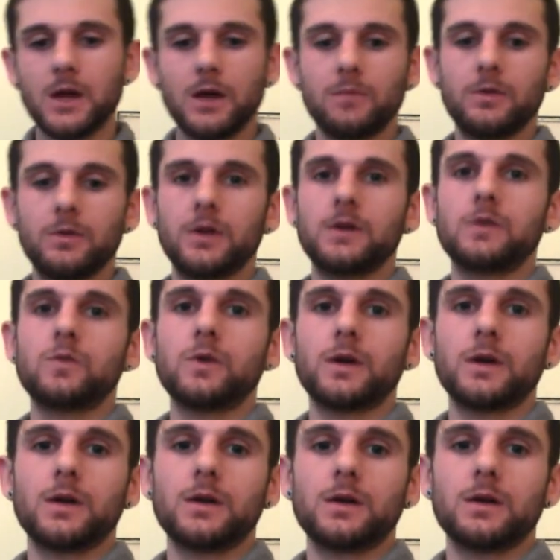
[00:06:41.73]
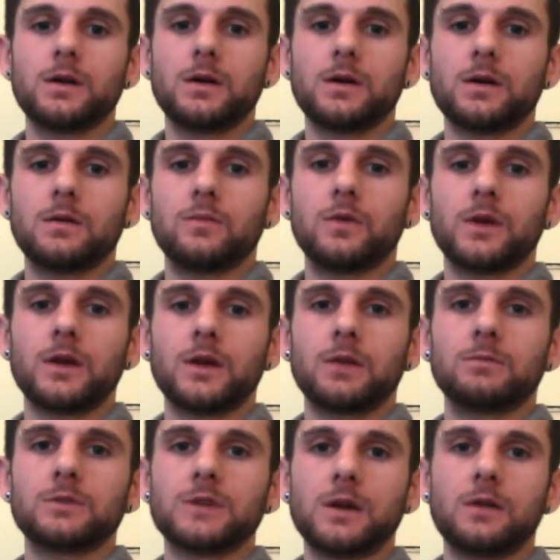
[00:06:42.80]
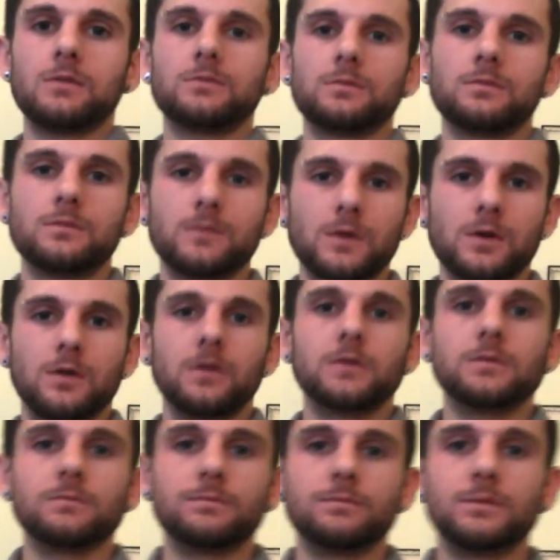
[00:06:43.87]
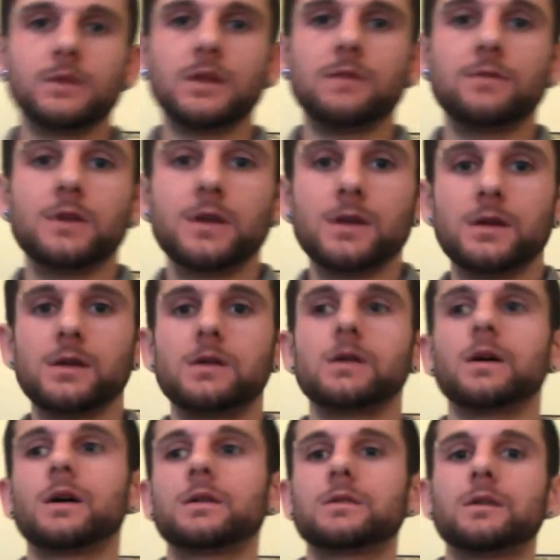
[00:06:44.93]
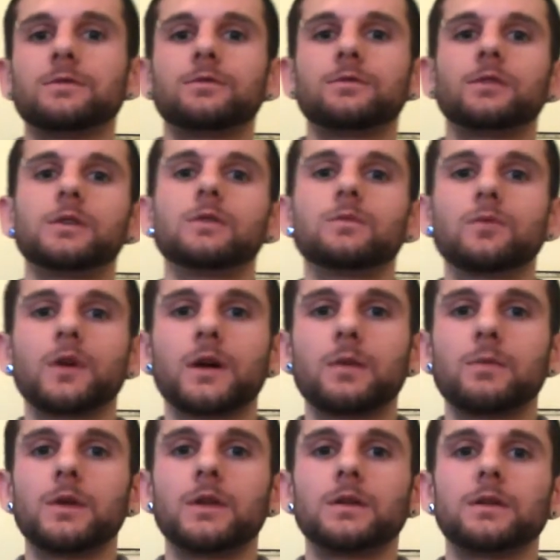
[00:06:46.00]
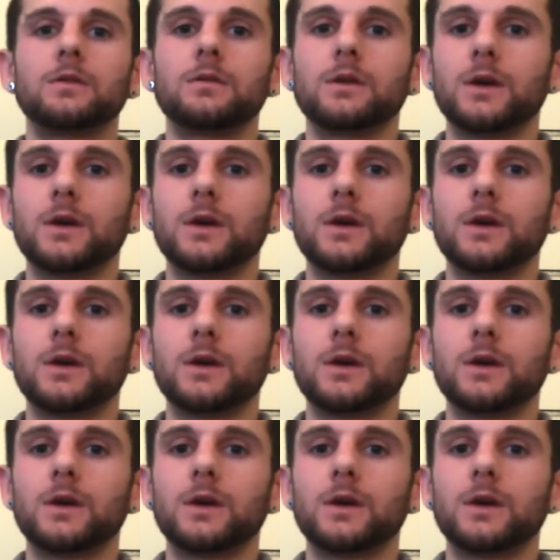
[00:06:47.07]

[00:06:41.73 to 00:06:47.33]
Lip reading: But anyway, when it comes out on DVD, I definitely recommend